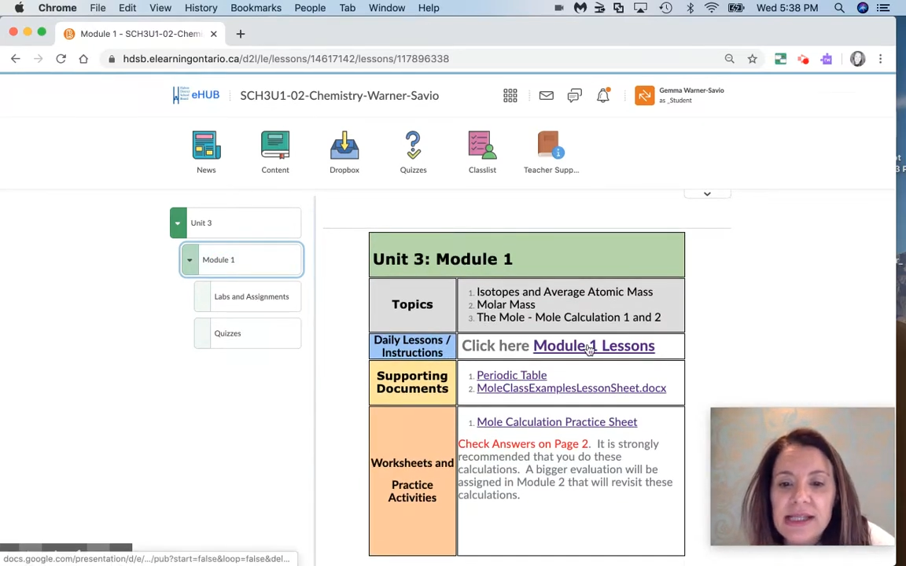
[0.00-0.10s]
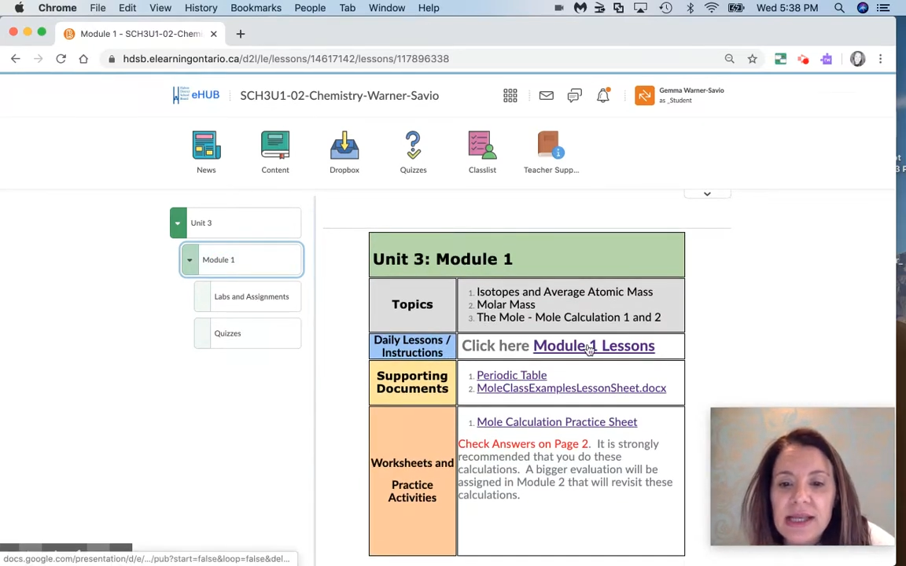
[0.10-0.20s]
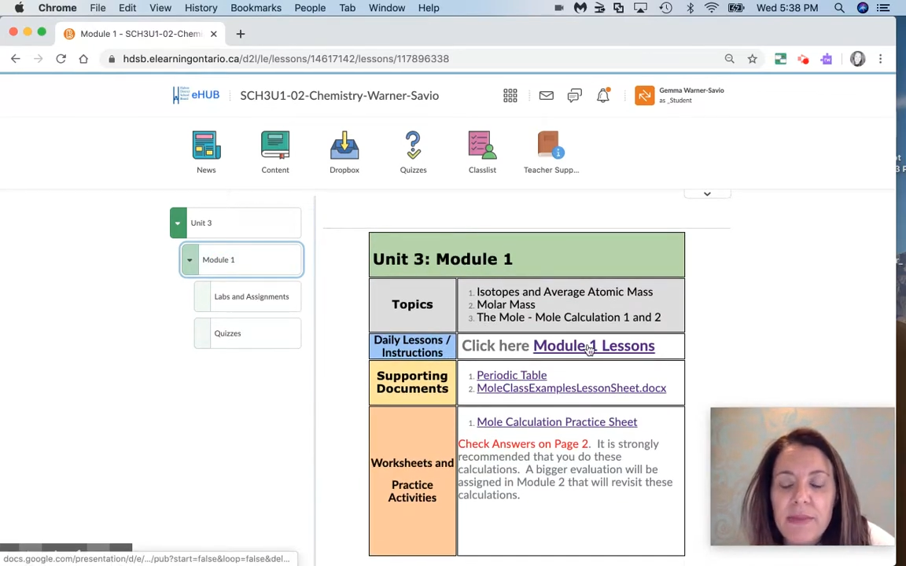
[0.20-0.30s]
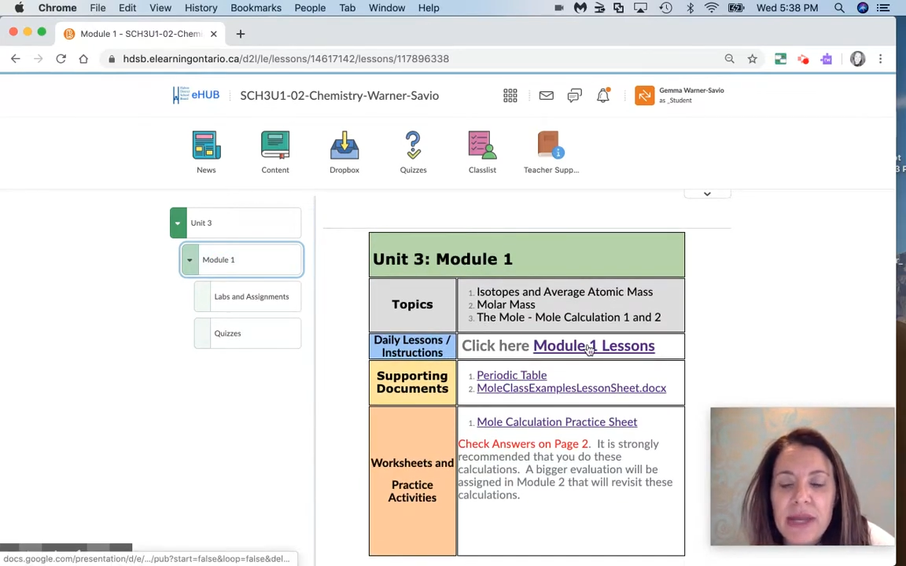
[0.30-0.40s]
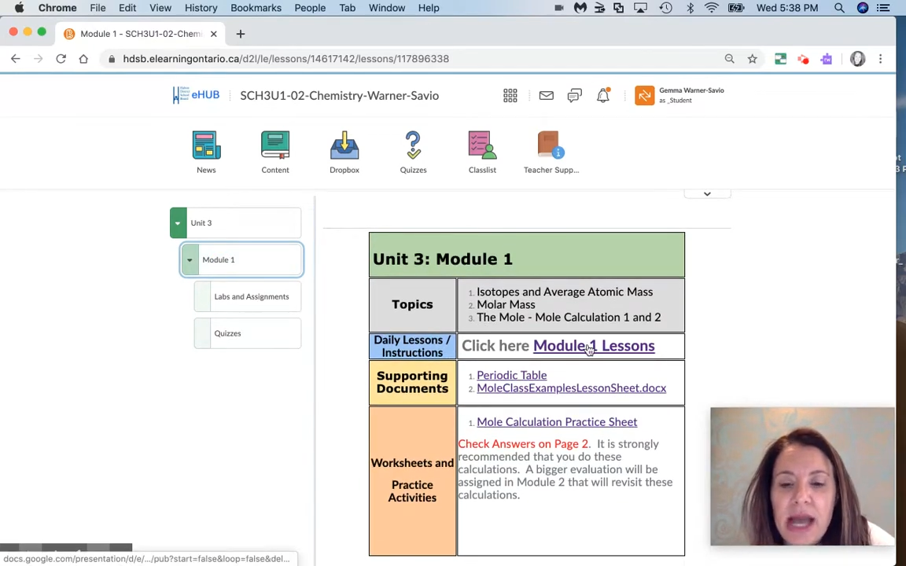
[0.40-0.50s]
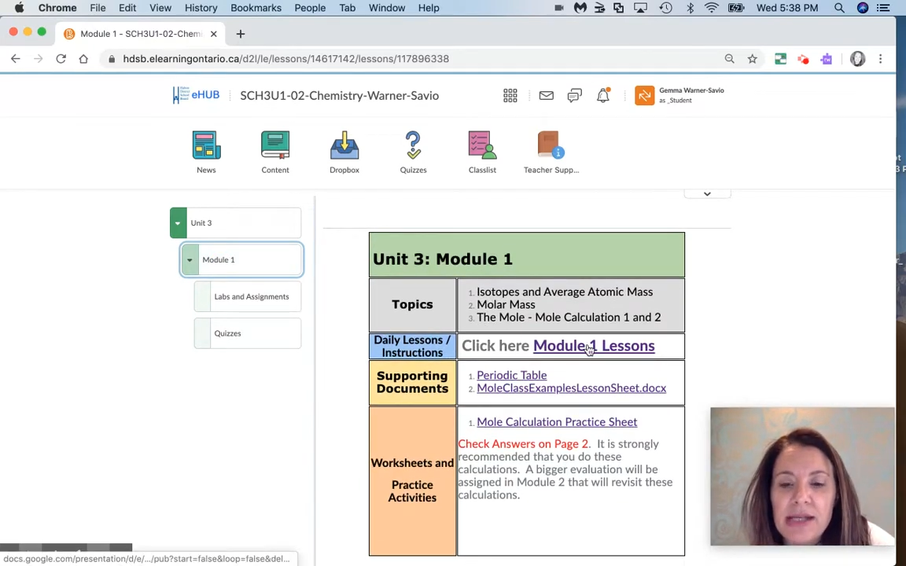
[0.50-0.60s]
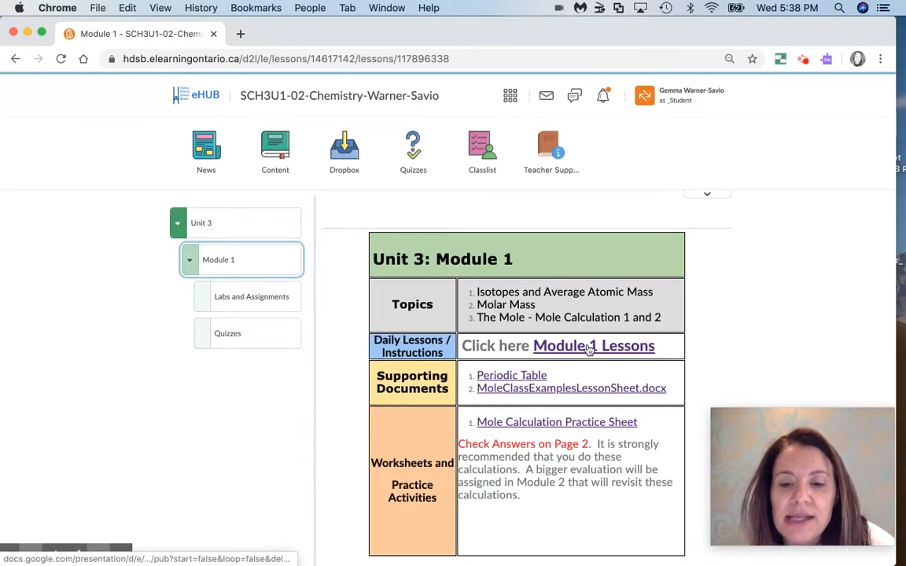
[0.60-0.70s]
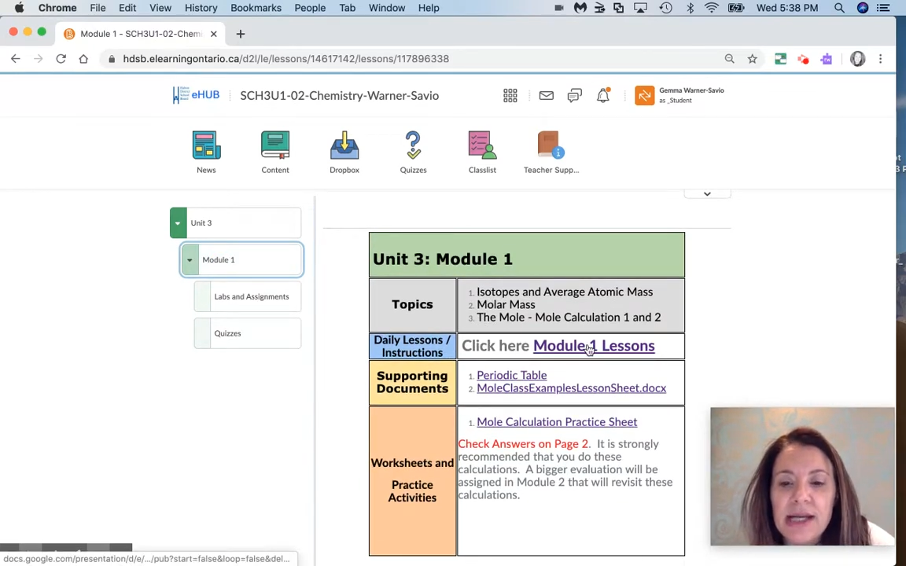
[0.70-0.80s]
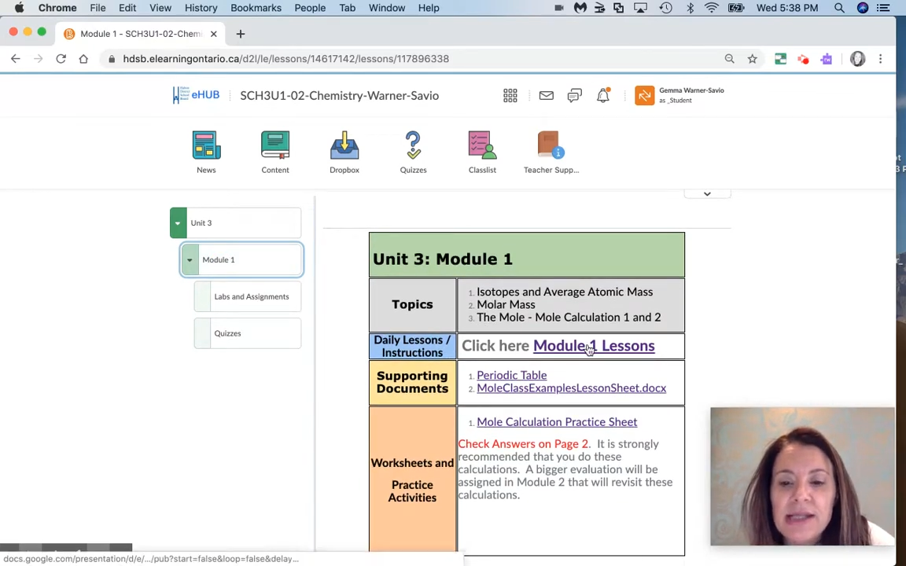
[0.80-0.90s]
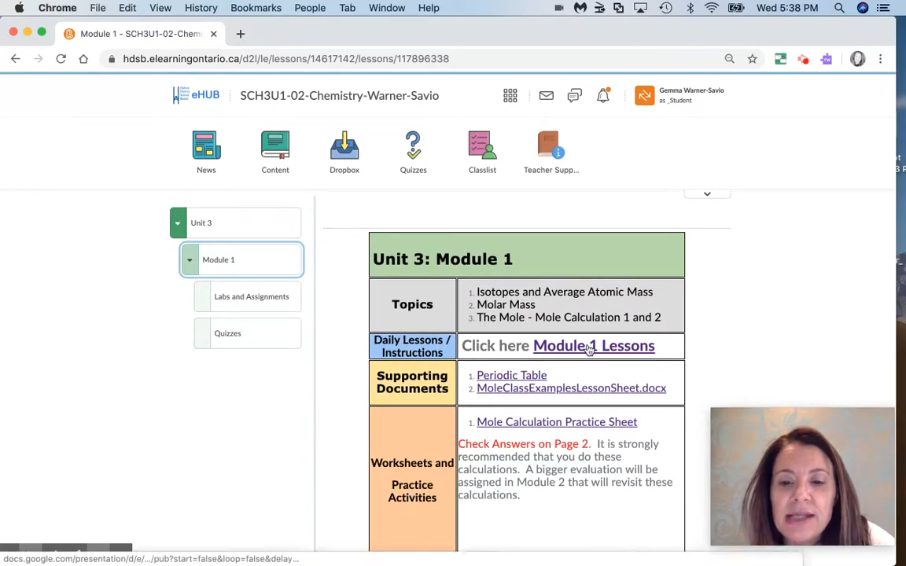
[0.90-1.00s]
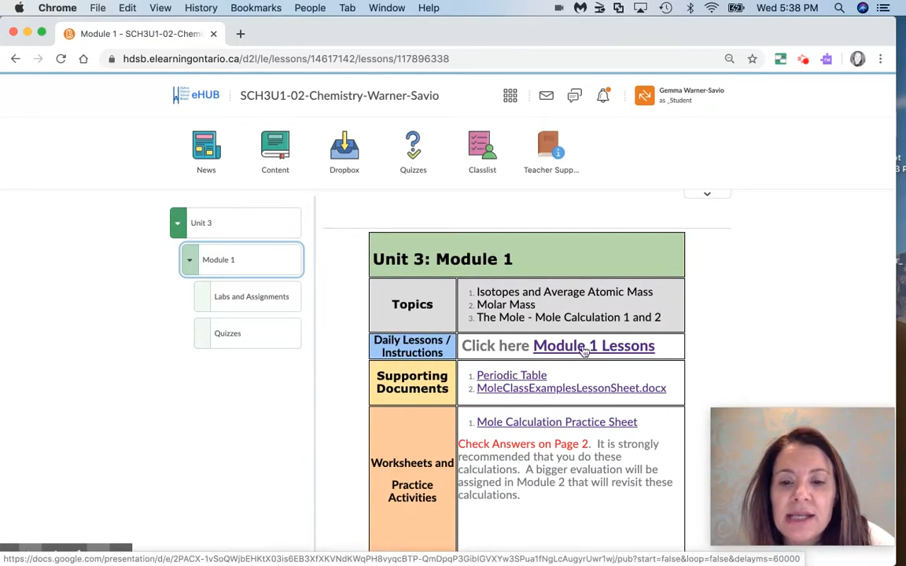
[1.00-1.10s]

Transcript: can be accessed.